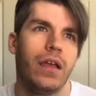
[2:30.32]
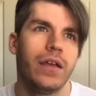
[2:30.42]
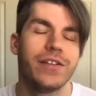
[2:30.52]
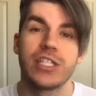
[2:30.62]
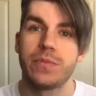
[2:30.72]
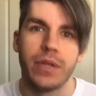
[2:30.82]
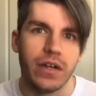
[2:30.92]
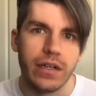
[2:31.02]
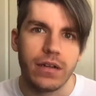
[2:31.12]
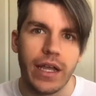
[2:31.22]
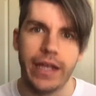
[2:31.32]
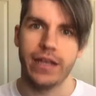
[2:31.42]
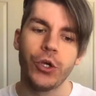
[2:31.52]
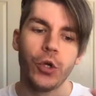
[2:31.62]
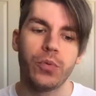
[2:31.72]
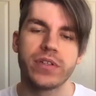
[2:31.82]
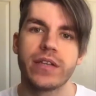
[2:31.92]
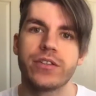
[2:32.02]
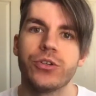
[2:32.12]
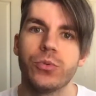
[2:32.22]
spirit, I guess, who
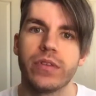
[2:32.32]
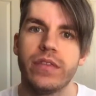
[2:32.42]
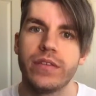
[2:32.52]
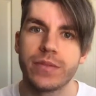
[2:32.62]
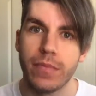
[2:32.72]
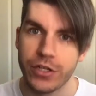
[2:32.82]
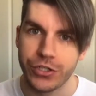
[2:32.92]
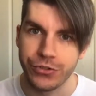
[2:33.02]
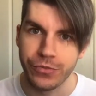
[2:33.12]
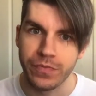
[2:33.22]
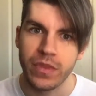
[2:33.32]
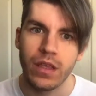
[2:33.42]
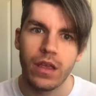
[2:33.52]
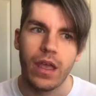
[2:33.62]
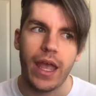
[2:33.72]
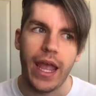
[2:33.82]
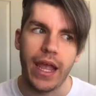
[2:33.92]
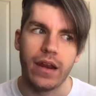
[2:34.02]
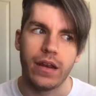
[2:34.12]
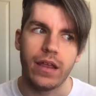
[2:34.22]
presents her with this mushroom
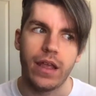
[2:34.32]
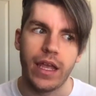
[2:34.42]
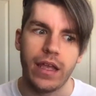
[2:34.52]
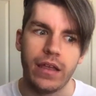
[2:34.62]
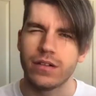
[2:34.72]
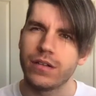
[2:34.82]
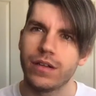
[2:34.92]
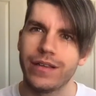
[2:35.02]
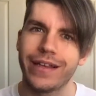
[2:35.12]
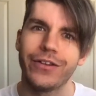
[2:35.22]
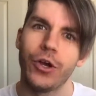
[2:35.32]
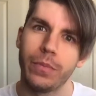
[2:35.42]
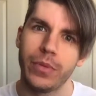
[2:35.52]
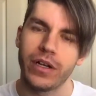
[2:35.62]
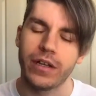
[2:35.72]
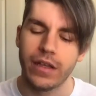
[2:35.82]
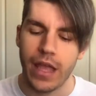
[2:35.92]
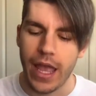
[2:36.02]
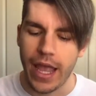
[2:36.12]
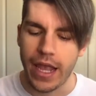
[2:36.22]
and a like a notebook.
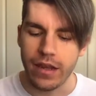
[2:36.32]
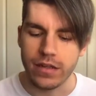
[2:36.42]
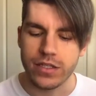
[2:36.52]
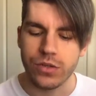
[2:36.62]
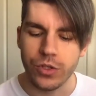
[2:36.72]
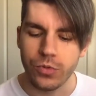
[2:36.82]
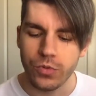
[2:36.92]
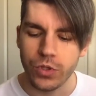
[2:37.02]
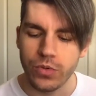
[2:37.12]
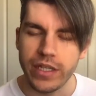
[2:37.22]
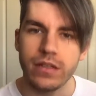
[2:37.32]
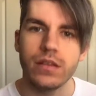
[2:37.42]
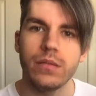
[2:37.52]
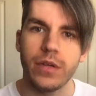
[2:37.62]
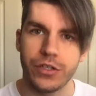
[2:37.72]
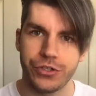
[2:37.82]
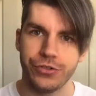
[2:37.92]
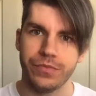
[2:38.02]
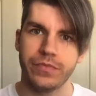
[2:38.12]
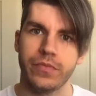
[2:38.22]
And so you eat the
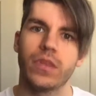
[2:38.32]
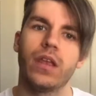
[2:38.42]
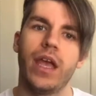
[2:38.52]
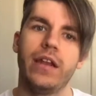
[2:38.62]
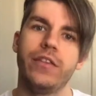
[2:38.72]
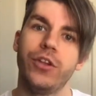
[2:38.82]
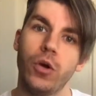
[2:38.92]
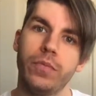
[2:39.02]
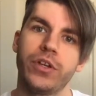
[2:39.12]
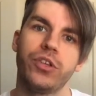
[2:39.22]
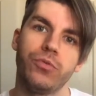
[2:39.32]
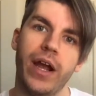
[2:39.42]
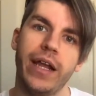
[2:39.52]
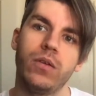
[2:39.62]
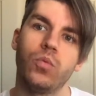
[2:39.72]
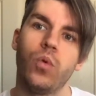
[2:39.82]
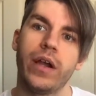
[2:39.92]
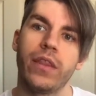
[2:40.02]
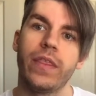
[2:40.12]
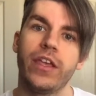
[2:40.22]
mushroom, and in the notebook you write
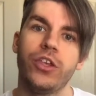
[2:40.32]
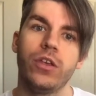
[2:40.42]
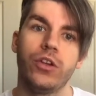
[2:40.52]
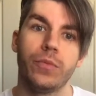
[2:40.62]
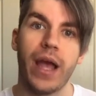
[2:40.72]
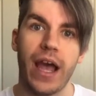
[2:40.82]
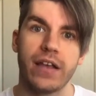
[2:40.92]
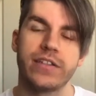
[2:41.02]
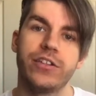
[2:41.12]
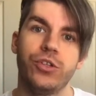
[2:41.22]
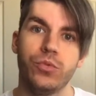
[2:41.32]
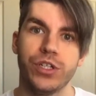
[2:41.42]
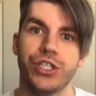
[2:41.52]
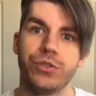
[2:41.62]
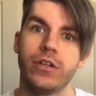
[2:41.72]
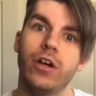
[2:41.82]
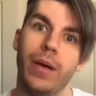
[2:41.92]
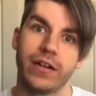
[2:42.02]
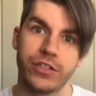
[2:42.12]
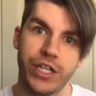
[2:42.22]
one thing in your past that you wish you could go
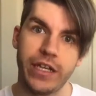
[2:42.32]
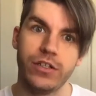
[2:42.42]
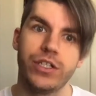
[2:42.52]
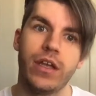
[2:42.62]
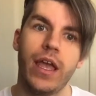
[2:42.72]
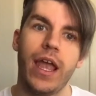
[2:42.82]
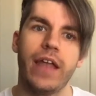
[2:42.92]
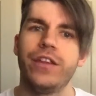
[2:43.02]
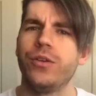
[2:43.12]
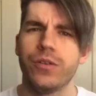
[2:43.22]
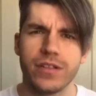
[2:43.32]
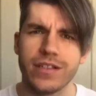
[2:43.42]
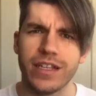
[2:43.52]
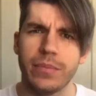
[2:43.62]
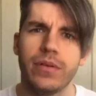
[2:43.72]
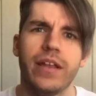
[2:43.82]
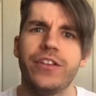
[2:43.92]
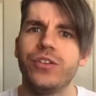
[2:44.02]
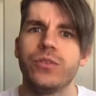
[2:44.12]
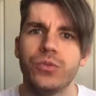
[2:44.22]
back to change. And then you go to sleep, and
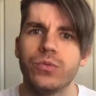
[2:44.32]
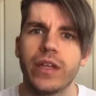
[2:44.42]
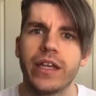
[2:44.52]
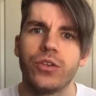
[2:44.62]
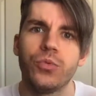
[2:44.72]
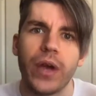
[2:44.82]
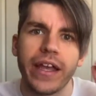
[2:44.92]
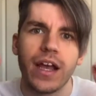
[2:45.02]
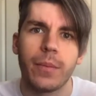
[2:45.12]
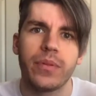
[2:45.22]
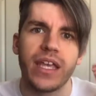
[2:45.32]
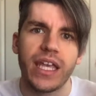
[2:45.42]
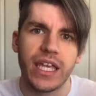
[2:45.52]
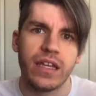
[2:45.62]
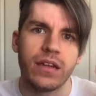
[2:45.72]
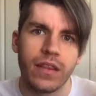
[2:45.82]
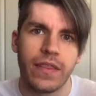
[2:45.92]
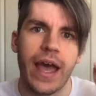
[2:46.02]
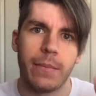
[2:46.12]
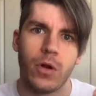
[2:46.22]
then you wake up in
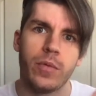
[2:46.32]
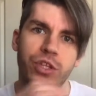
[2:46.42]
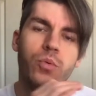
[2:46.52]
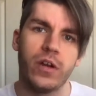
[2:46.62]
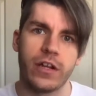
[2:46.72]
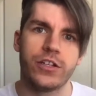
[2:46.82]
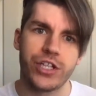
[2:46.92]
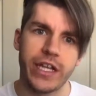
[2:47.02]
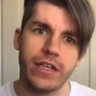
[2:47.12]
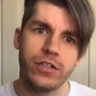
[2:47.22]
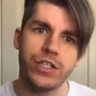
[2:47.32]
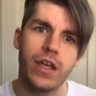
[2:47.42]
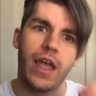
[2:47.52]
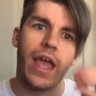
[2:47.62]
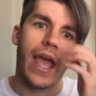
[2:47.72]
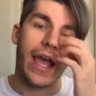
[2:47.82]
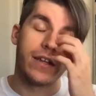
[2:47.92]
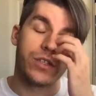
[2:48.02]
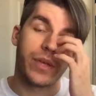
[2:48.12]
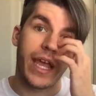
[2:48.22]
that moment you wanted to change. And
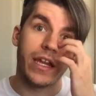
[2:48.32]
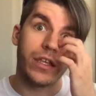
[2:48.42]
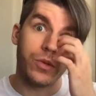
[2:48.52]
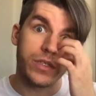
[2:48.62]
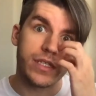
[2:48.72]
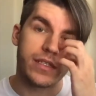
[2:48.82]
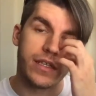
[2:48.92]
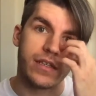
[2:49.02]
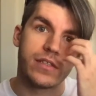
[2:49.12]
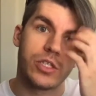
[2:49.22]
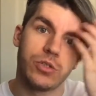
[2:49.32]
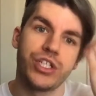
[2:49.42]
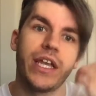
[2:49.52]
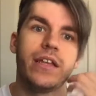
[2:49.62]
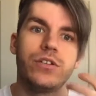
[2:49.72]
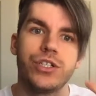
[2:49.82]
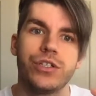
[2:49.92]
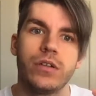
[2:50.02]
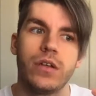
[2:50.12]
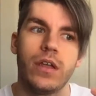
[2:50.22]
so Katie uses this to change
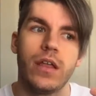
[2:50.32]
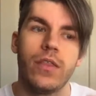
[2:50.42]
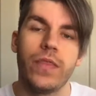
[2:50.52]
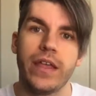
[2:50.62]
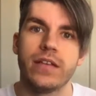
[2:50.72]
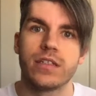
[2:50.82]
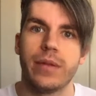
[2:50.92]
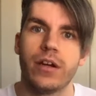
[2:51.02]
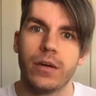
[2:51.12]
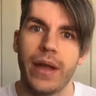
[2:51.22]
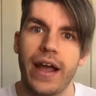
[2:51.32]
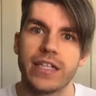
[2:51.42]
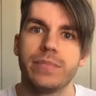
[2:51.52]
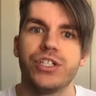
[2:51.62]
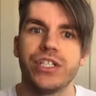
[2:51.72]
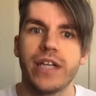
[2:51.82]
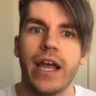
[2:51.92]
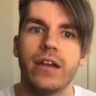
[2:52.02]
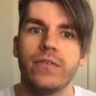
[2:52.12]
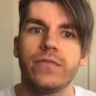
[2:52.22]
things about her past, but she
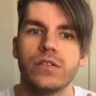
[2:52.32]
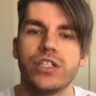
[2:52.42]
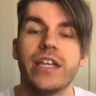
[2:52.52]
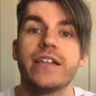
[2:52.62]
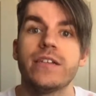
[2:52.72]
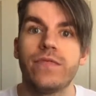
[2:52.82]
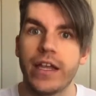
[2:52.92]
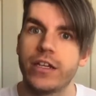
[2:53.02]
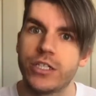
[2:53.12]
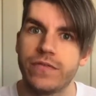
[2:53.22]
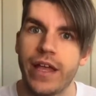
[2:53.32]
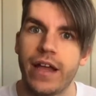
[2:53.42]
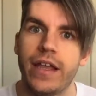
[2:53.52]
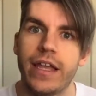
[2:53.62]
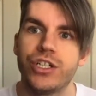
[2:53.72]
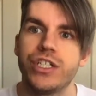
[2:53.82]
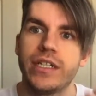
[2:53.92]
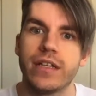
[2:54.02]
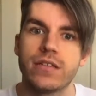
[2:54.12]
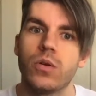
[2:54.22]
takes advantage of that, and she
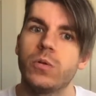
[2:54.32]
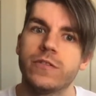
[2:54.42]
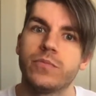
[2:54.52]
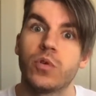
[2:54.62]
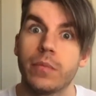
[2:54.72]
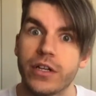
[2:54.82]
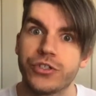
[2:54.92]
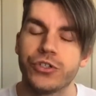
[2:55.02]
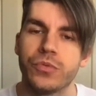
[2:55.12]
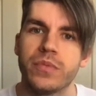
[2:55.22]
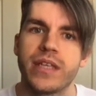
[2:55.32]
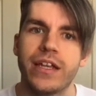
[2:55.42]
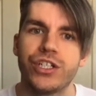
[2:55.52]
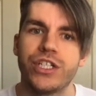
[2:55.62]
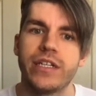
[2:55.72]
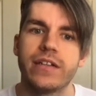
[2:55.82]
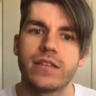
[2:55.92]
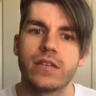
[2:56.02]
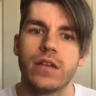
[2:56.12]
gets a hold of more mushrooms, and she gets